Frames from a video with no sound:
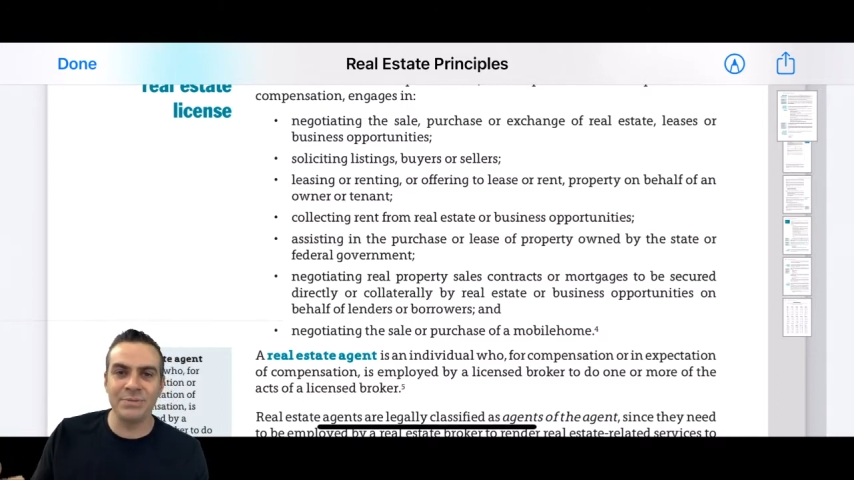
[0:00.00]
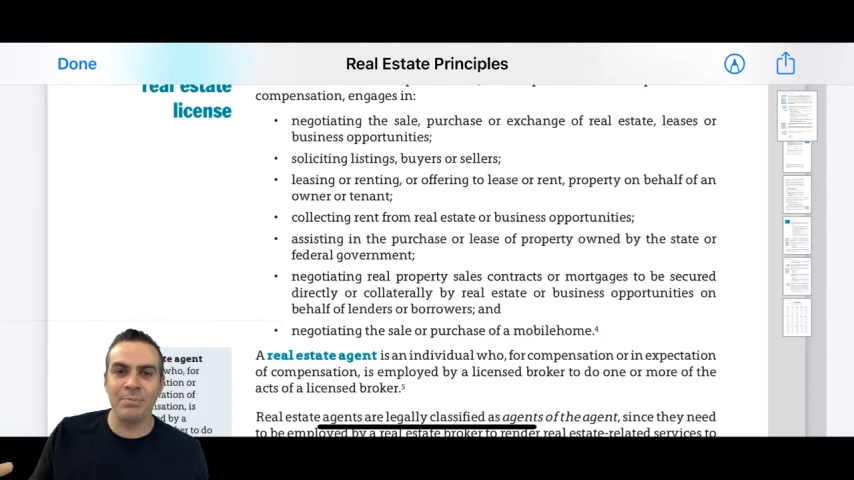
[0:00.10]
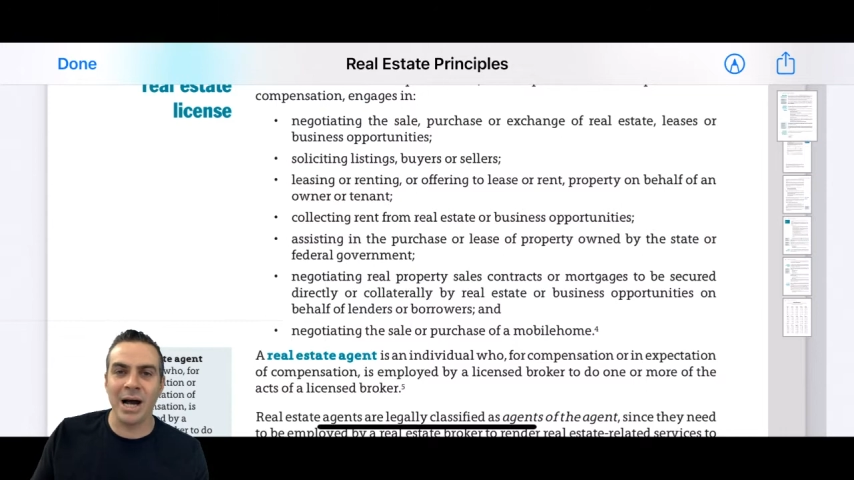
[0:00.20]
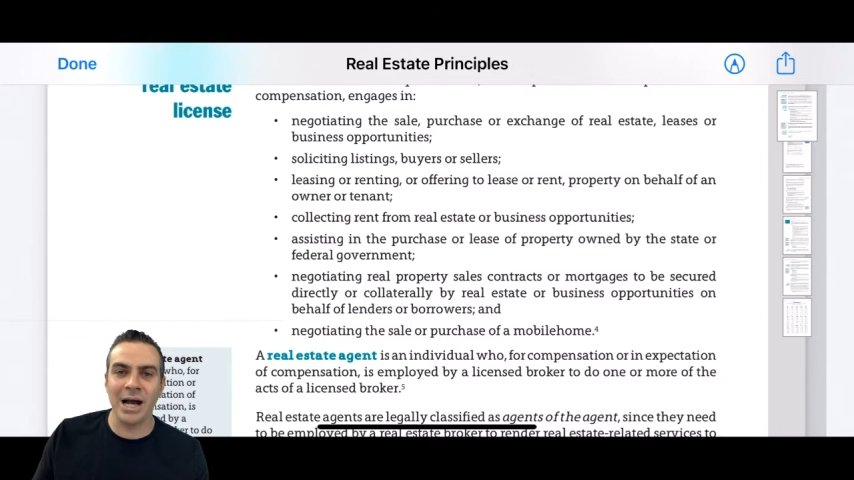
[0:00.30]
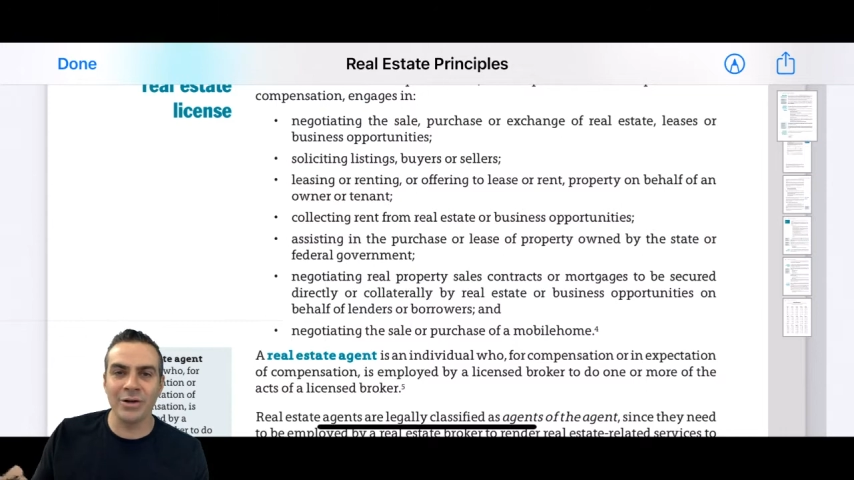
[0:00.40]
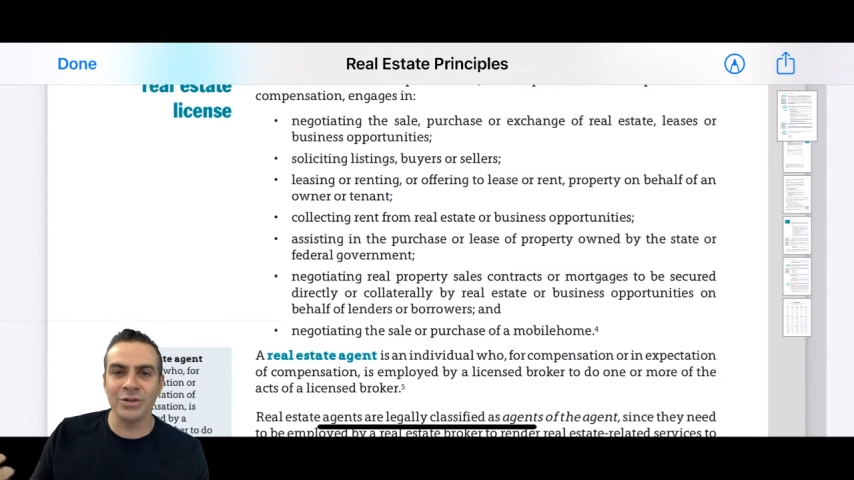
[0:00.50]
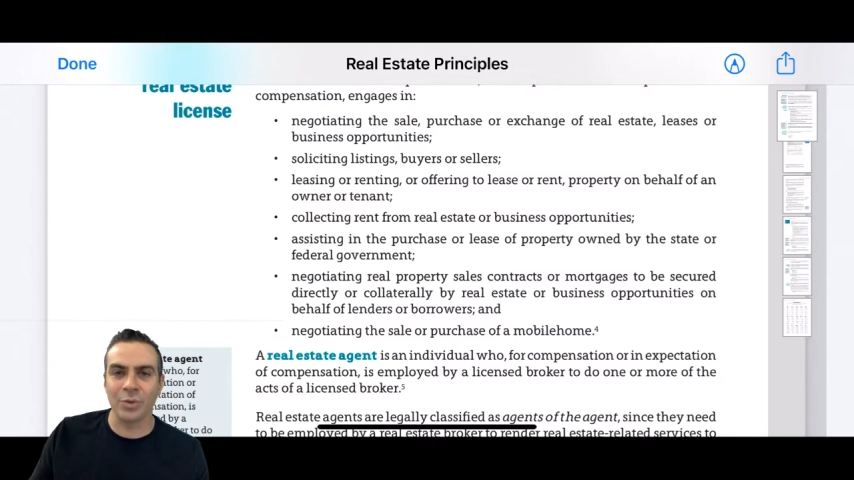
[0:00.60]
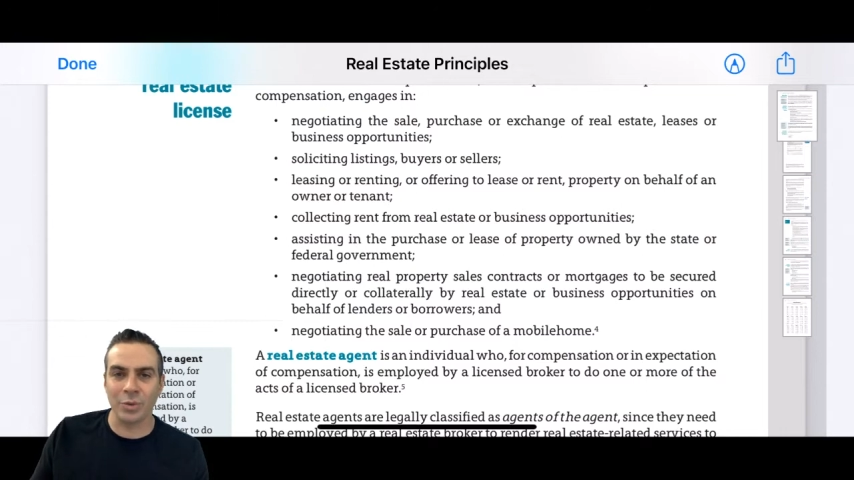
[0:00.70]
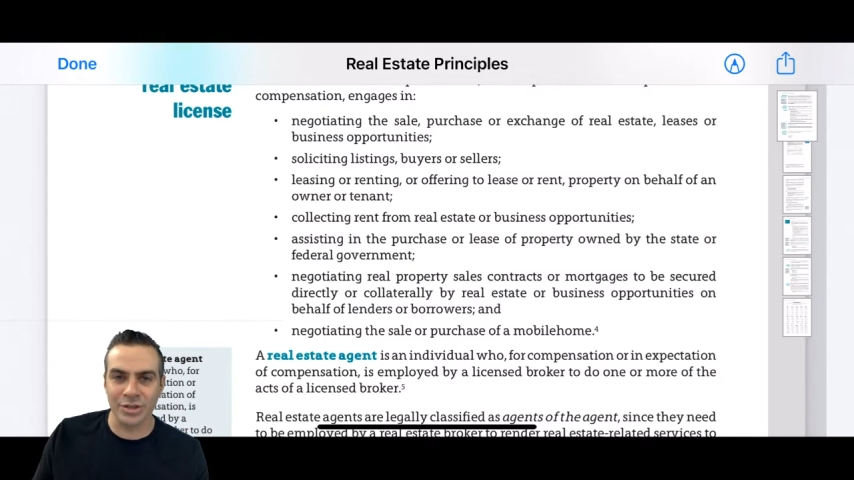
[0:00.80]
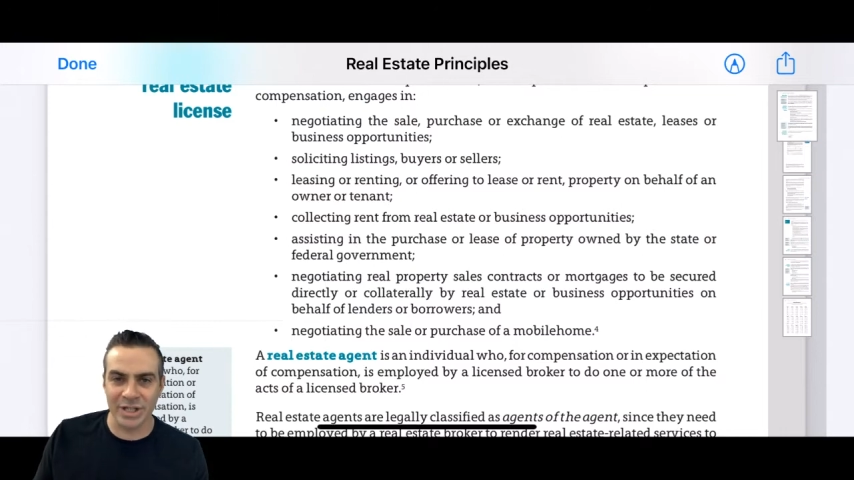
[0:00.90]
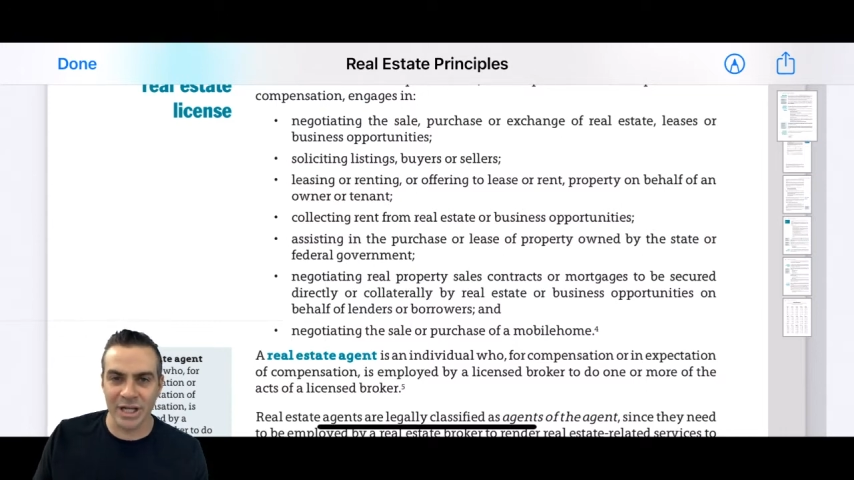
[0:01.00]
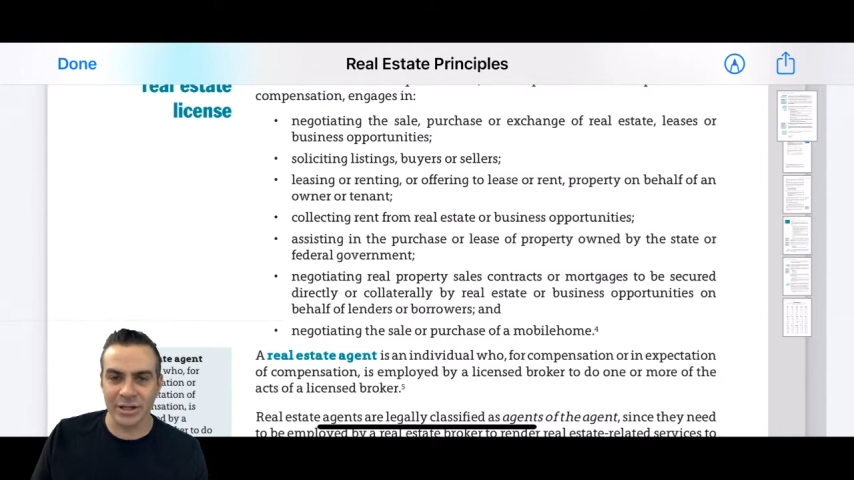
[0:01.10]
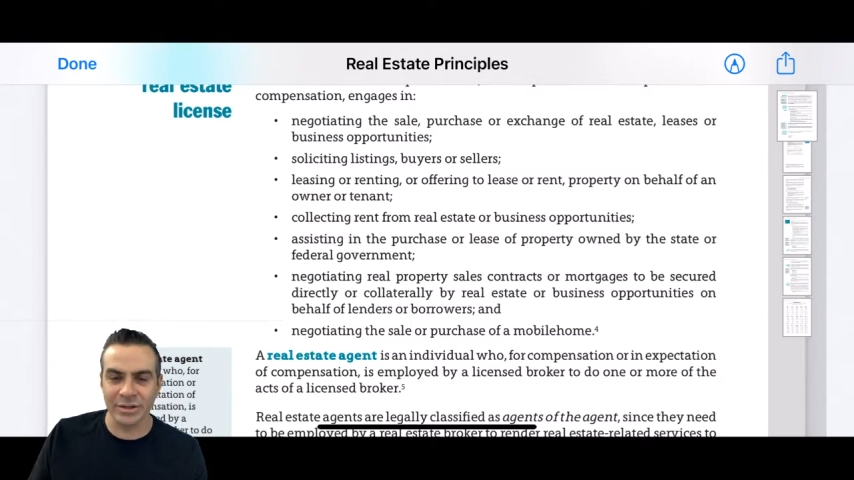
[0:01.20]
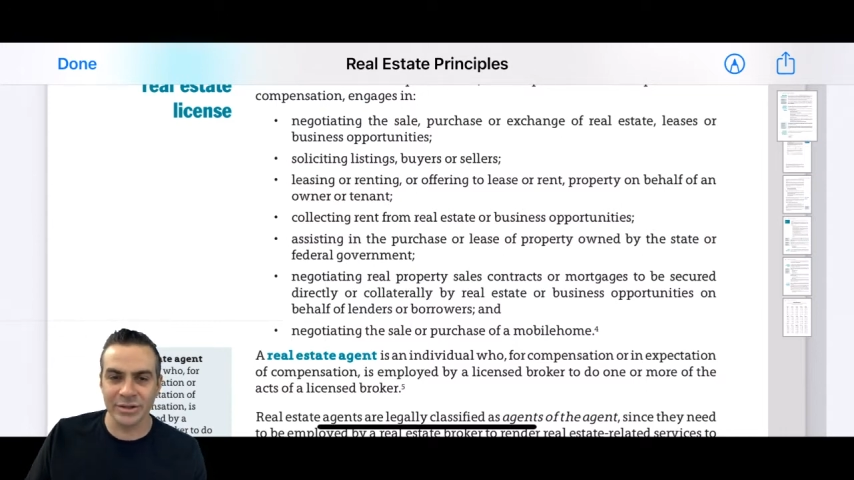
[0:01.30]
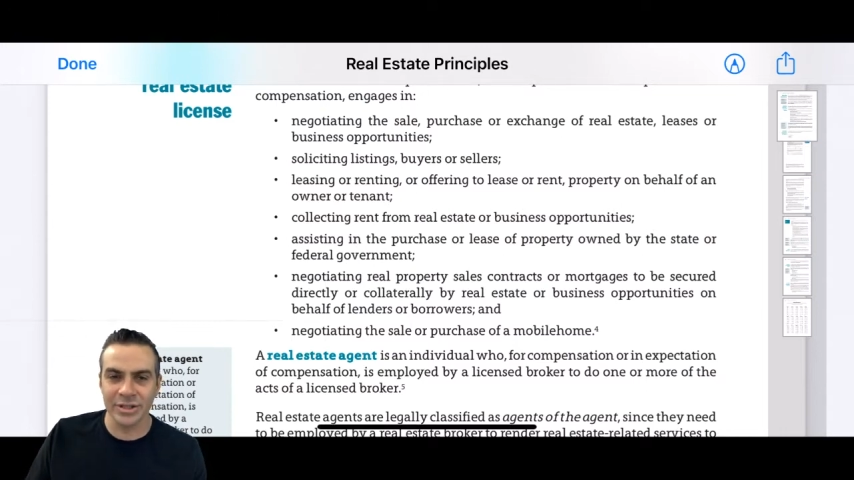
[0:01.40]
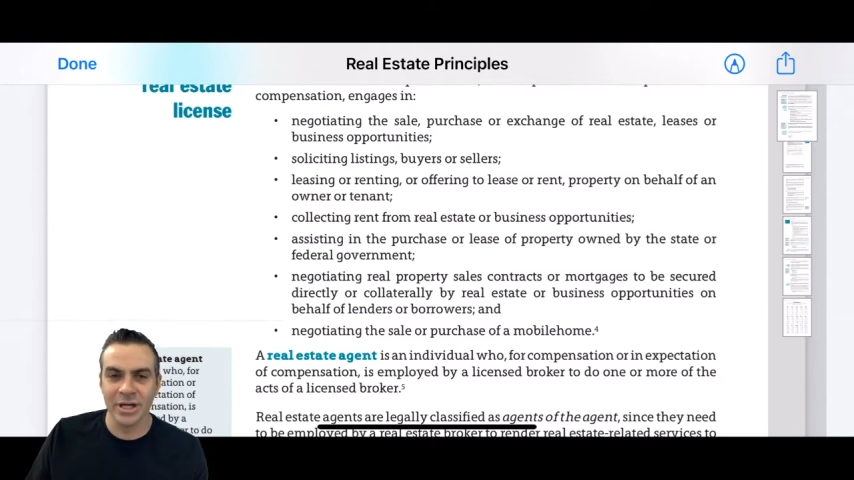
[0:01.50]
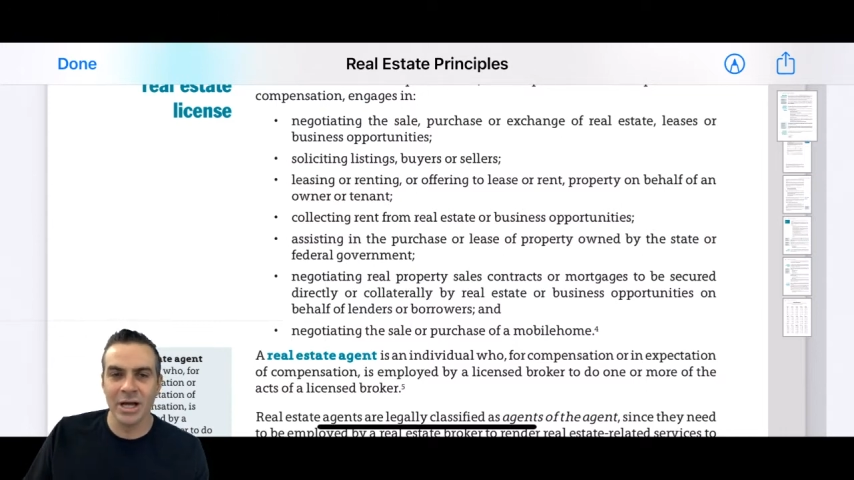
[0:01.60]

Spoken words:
buyers, or sellers.